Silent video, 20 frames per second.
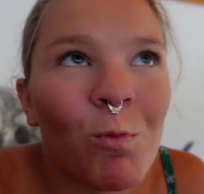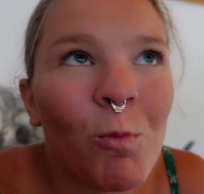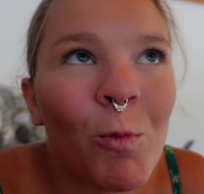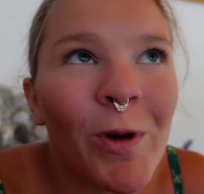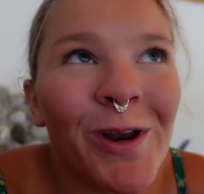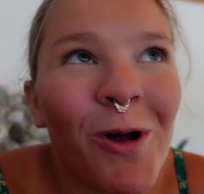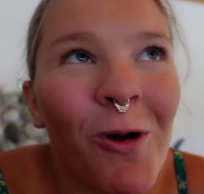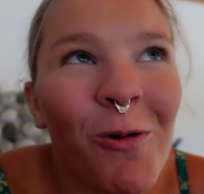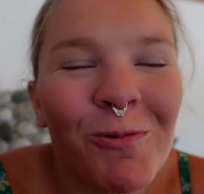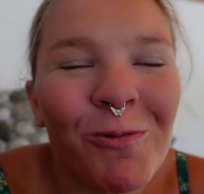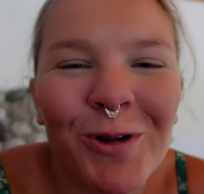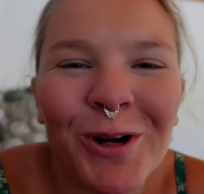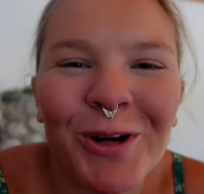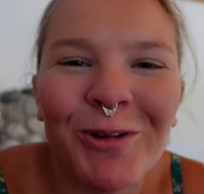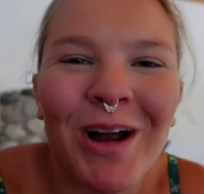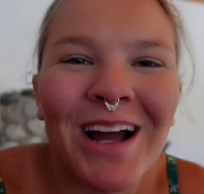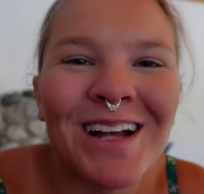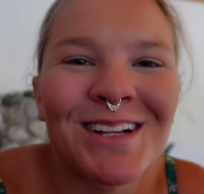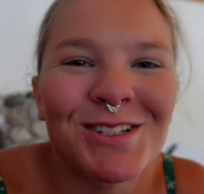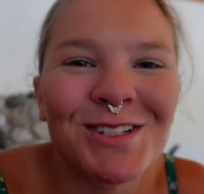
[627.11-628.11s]
We don't
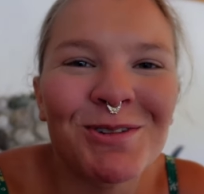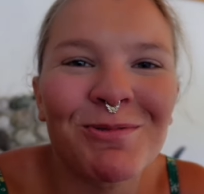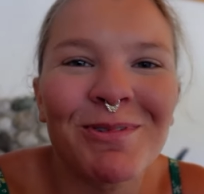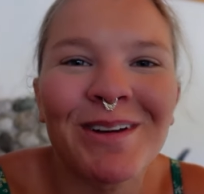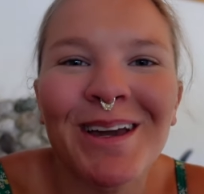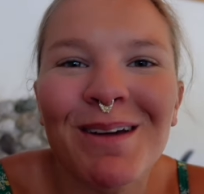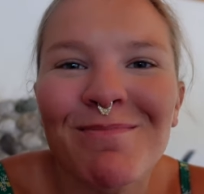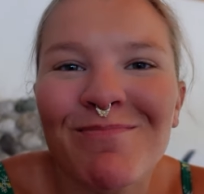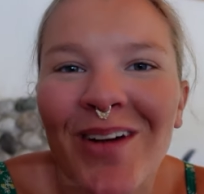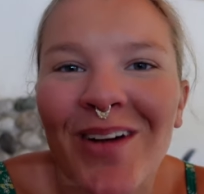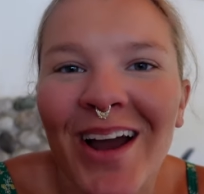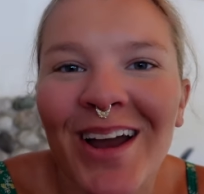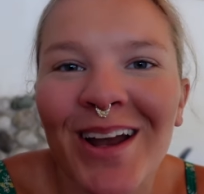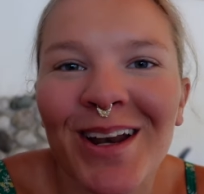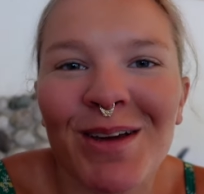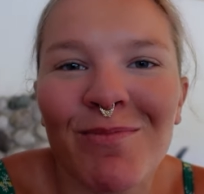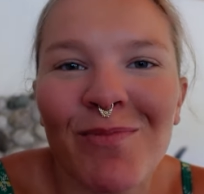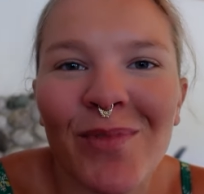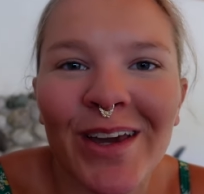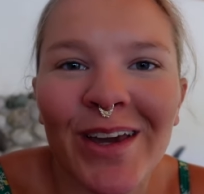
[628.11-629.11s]
regret doing it by
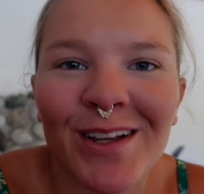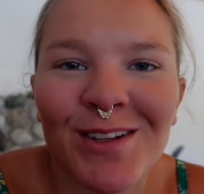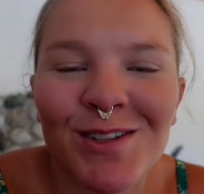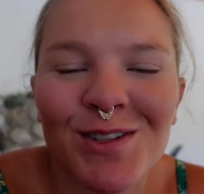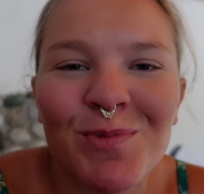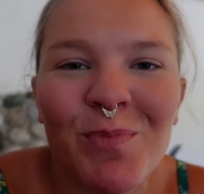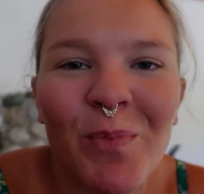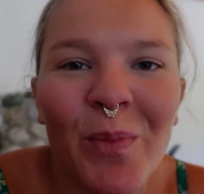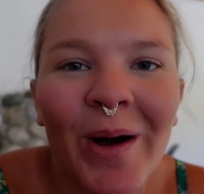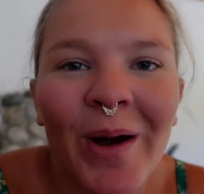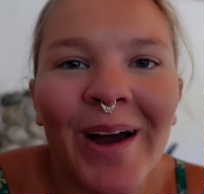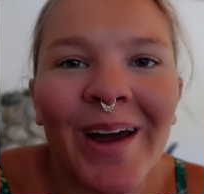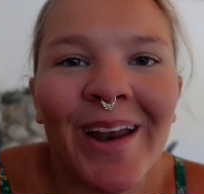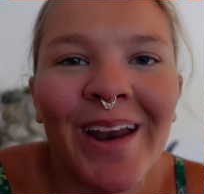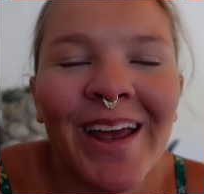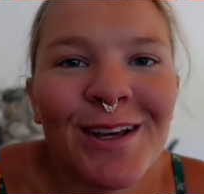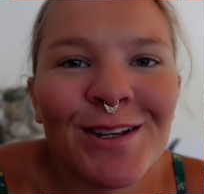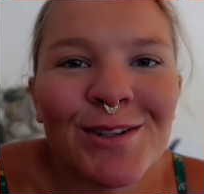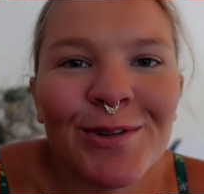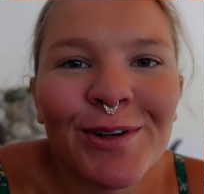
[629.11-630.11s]
any means, but
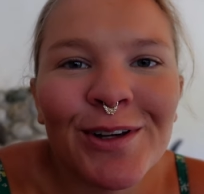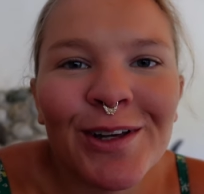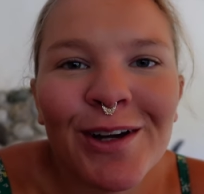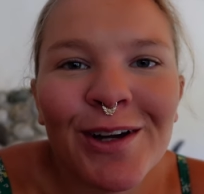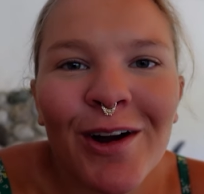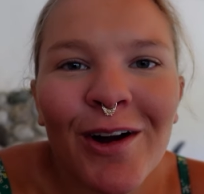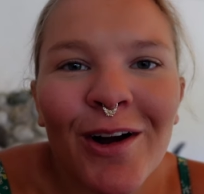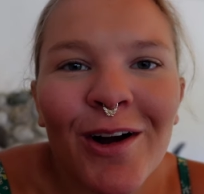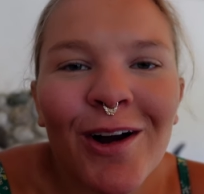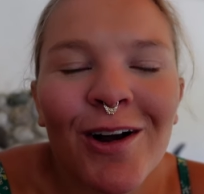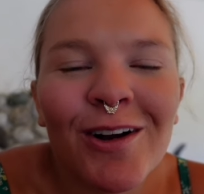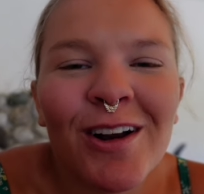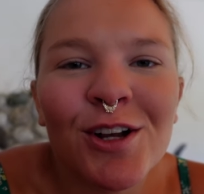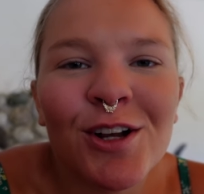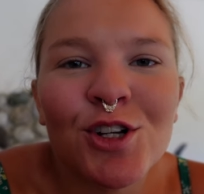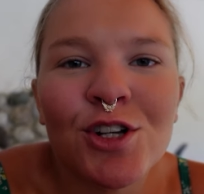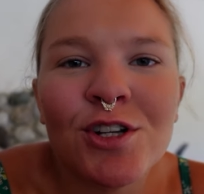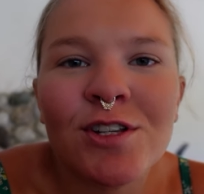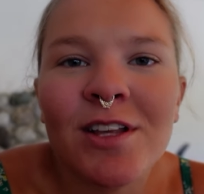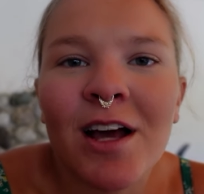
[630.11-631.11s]
it is really hard
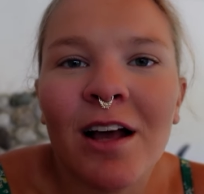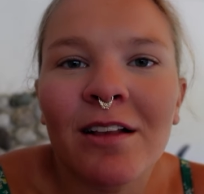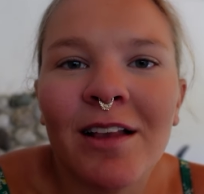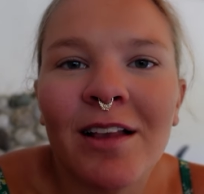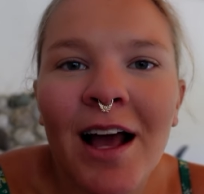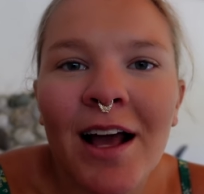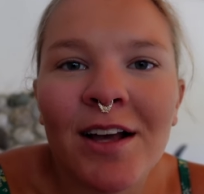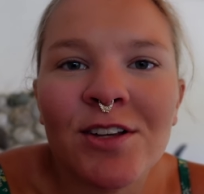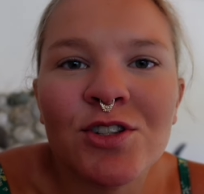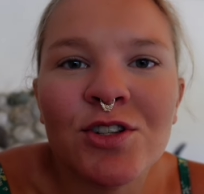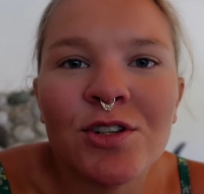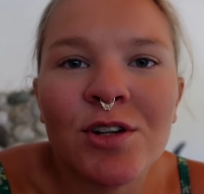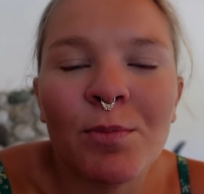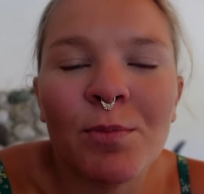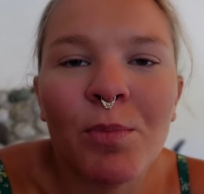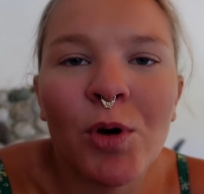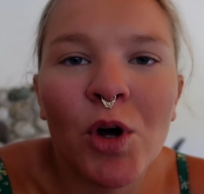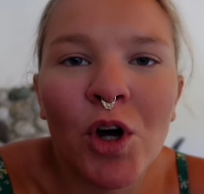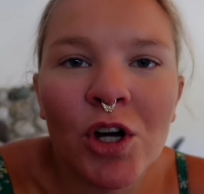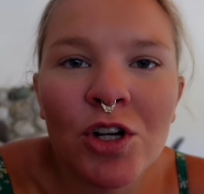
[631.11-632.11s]
and just that last
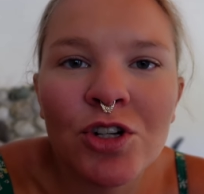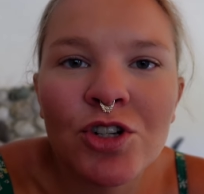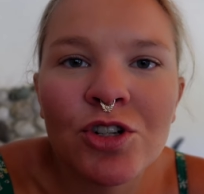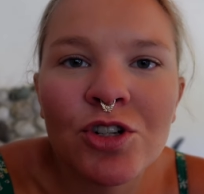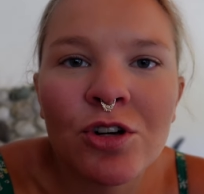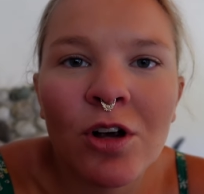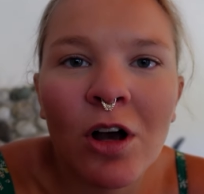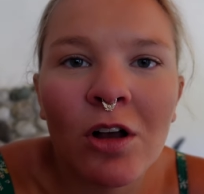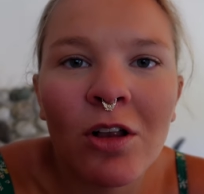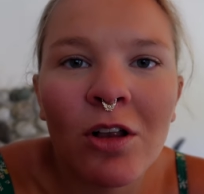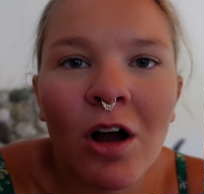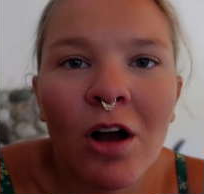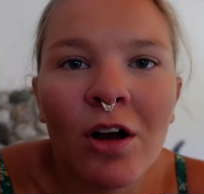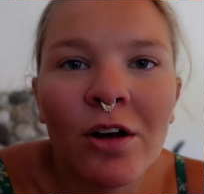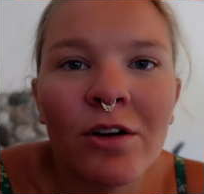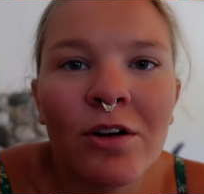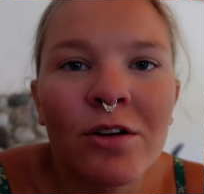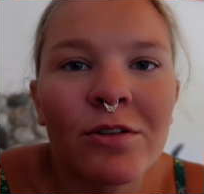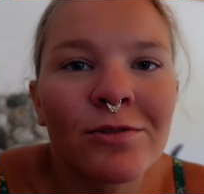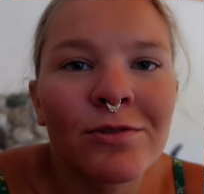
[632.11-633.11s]
push
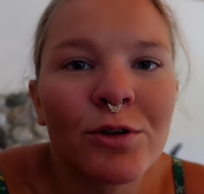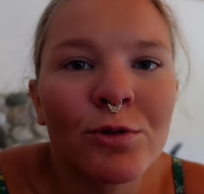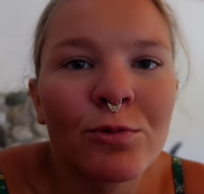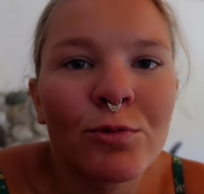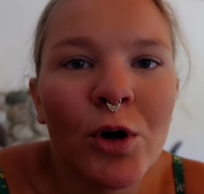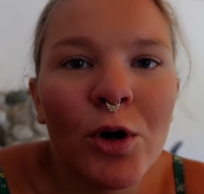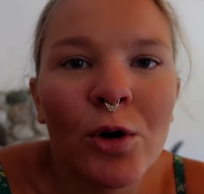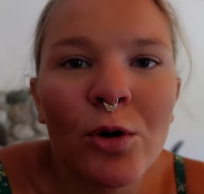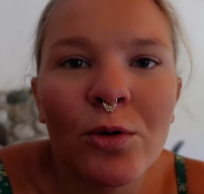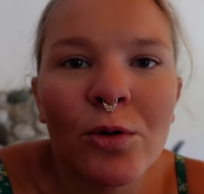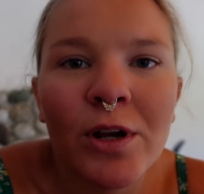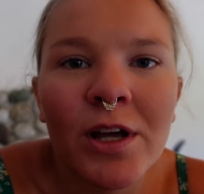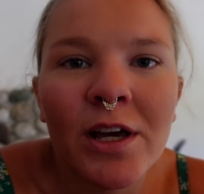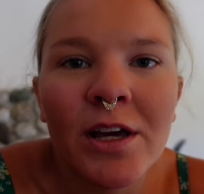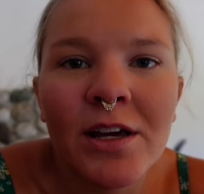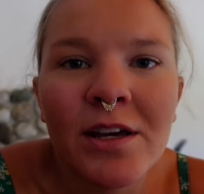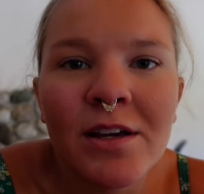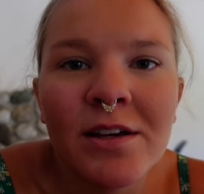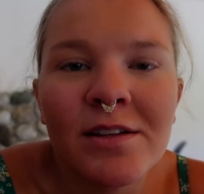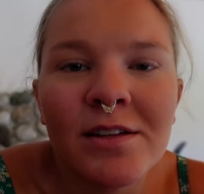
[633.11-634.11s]
along the road
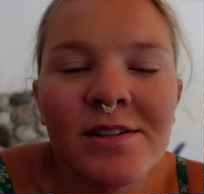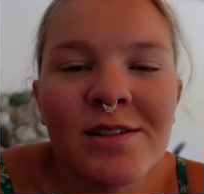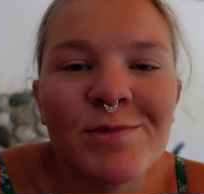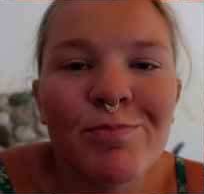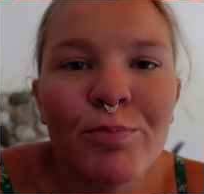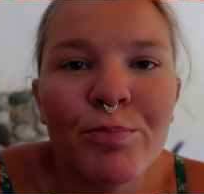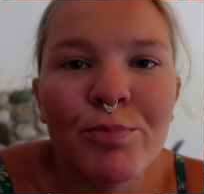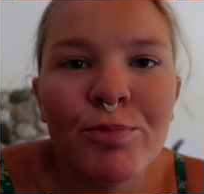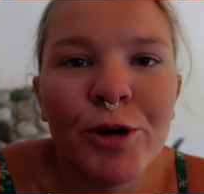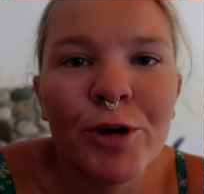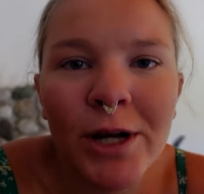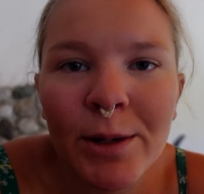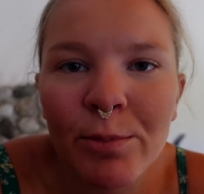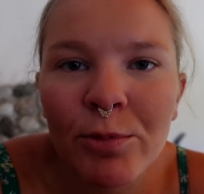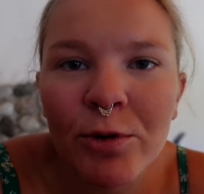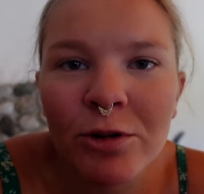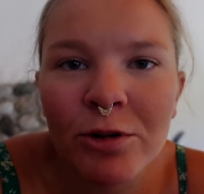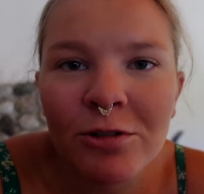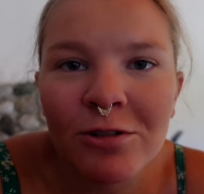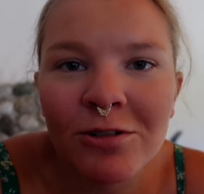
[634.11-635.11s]
is pretty
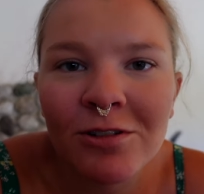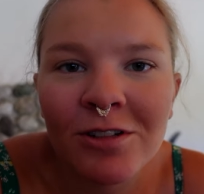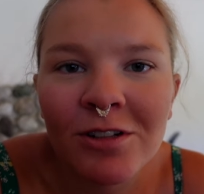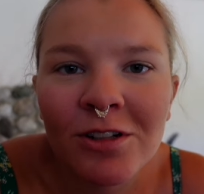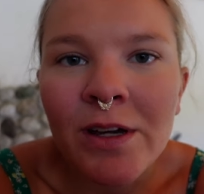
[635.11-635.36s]
brutal.